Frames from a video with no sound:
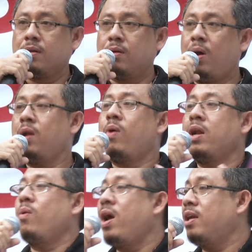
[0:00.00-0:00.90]

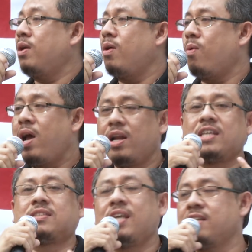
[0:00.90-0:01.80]
What
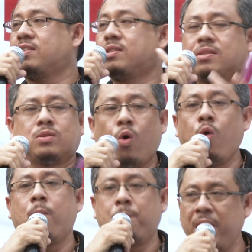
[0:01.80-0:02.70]
is this
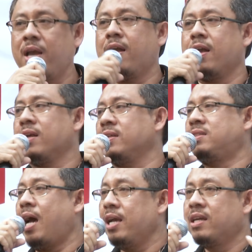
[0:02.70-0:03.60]
two big,
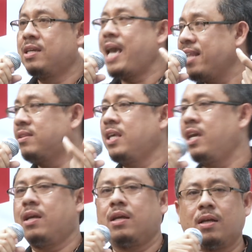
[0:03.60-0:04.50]

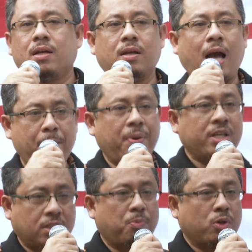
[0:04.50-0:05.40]
gigantic
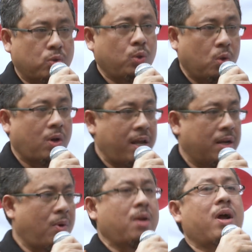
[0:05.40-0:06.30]
companies supposed to do,
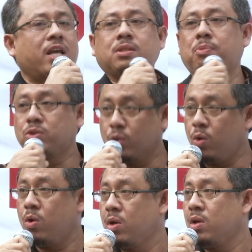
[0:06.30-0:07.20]
right? What are they supposed to
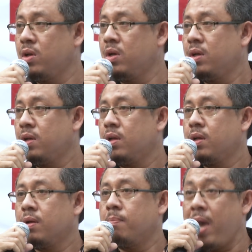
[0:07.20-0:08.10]
do?
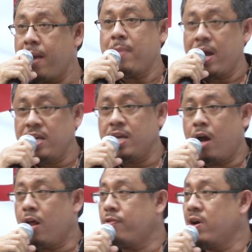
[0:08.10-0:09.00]
Make money
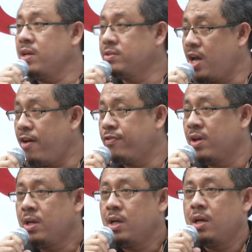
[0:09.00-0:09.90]
out of a reserve
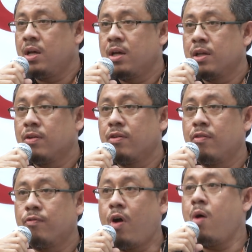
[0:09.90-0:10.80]

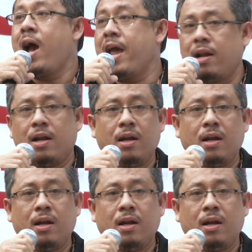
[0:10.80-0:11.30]
for what?